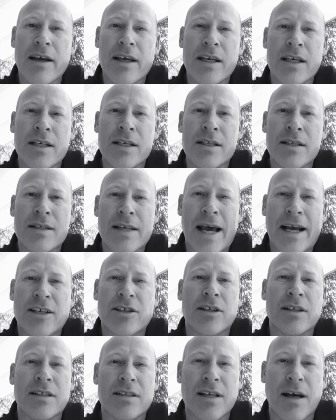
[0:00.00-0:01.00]
is
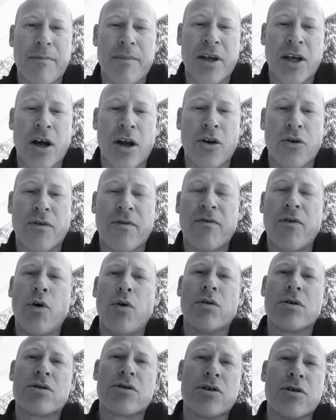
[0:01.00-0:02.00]
actually something I look
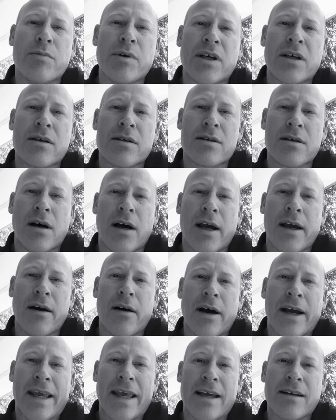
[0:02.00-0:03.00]
forward to because
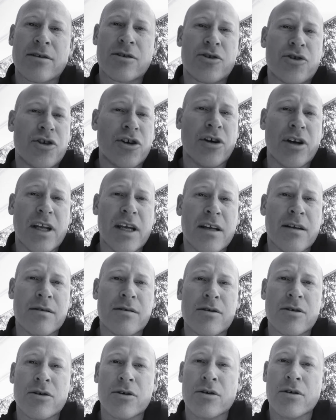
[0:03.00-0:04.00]
I get to tune
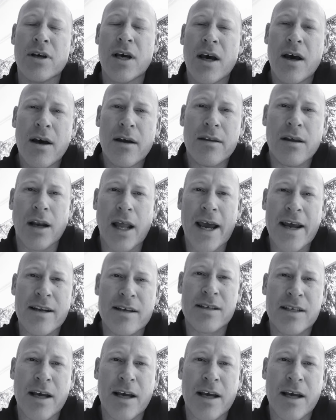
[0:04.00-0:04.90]
into the latest